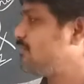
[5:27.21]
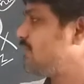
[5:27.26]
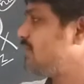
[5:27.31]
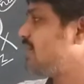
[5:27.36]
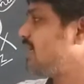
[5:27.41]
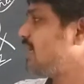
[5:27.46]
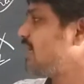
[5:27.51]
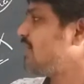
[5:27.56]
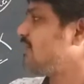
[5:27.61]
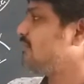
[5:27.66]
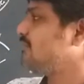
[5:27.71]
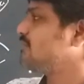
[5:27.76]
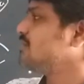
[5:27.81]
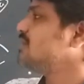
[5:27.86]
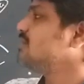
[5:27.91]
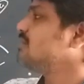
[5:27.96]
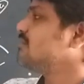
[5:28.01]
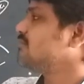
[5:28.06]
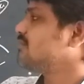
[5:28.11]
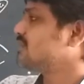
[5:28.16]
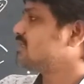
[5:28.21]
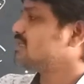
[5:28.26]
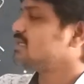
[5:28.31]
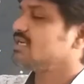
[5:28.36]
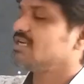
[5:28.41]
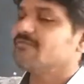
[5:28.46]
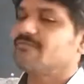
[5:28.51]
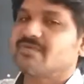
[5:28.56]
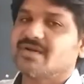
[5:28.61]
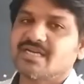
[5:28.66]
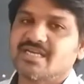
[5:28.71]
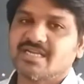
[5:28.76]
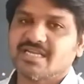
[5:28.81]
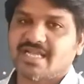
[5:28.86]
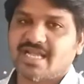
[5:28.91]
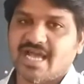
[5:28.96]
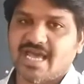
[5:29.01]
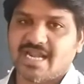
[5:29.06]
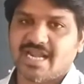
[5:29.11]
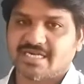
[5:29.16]
behave with the different
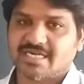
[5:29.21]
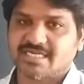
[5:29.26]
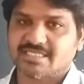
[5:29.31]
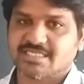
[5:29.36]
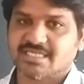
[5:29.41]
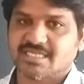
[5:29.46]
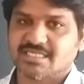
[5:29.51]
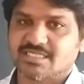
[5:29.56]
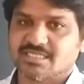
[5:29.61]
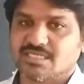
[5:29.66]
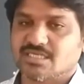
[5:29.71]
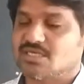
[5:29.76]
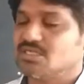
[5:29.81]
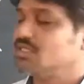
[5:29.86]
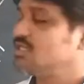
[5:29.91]
characteristics.